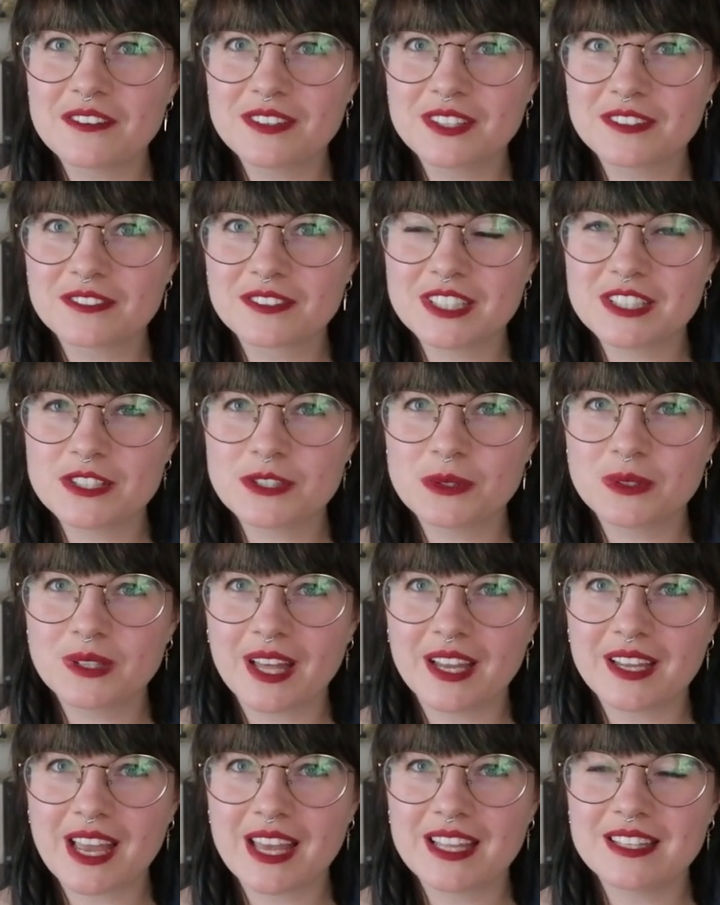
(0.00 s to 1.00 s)
feel free to
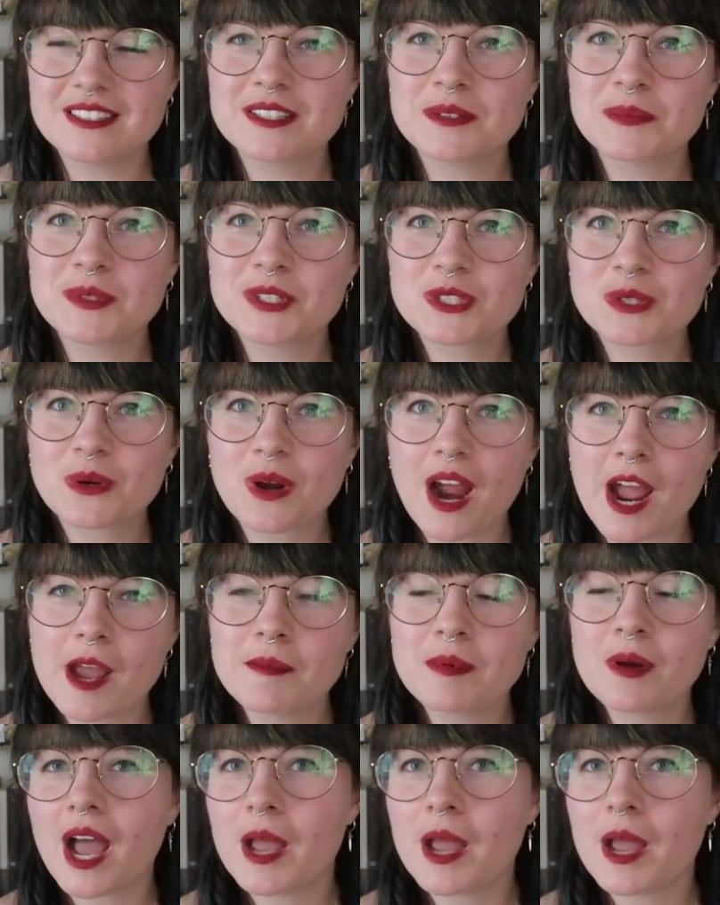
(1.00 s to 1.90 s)
like and subscribe.